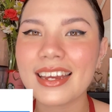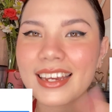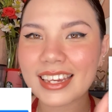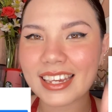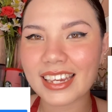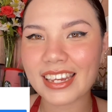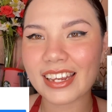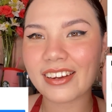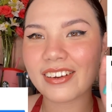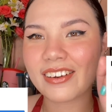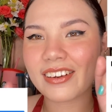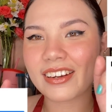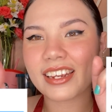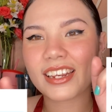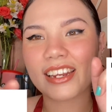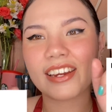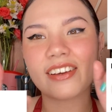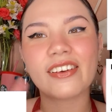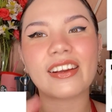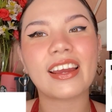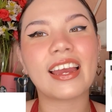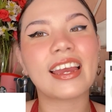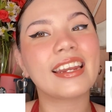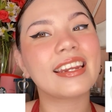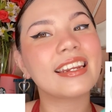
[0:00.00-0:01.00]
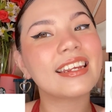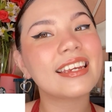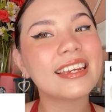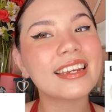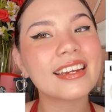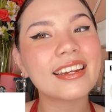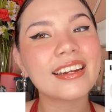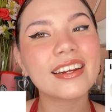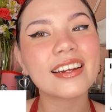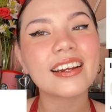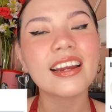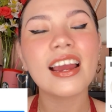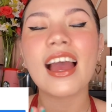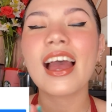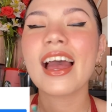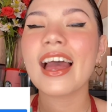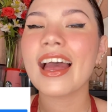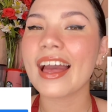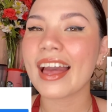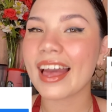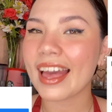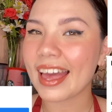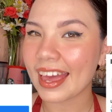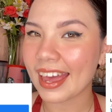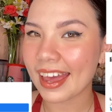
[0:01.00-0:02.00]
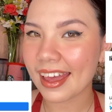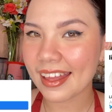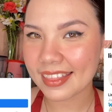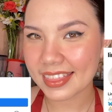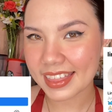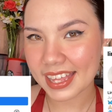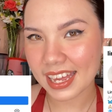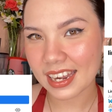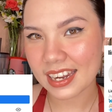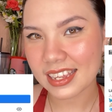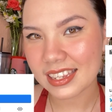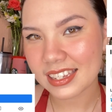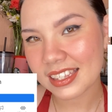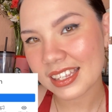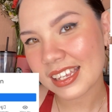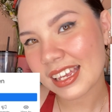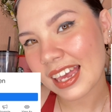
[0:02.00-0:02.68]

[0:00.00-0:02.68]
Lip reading: here, here, and here. And that is the